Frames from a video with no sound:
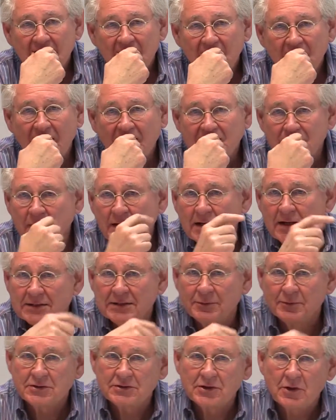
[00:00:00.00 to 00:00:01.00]
That's
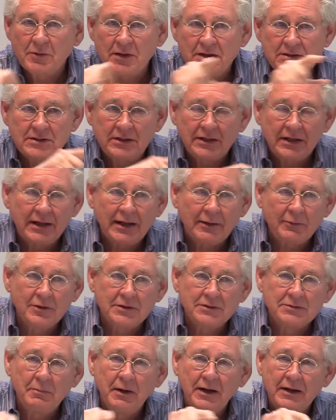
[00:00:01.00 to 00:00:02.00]
because it was so easy to get
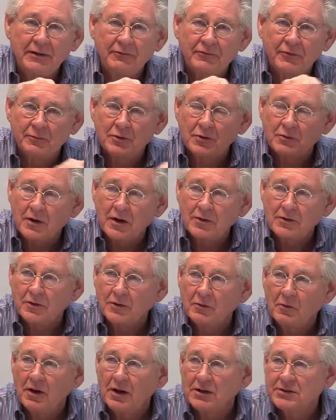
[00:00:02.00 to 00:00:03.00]
one's money from Toronto
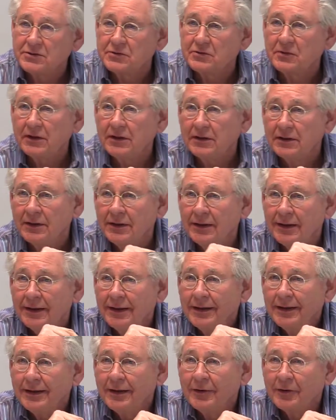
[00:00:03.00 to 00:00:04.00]
to Wall Street,
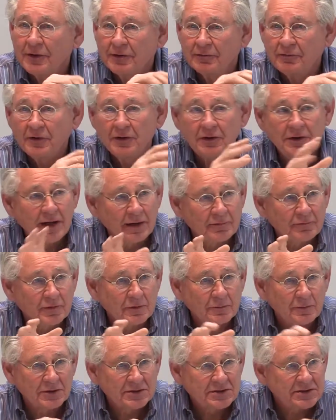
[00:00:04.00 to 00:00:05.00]
or to feel
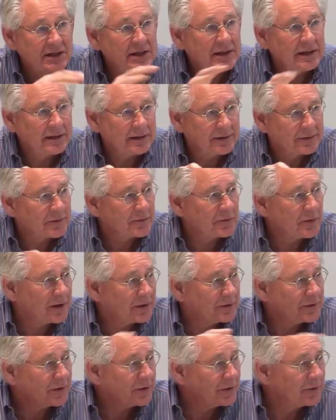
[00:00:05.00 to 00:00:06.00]
comfortable sitting in
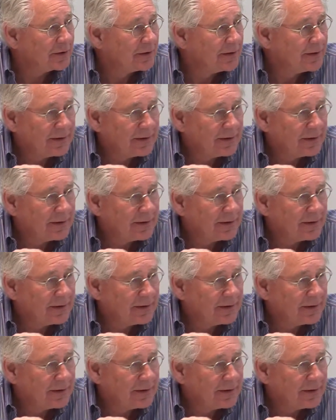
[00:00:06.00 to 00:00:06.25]
Toronto,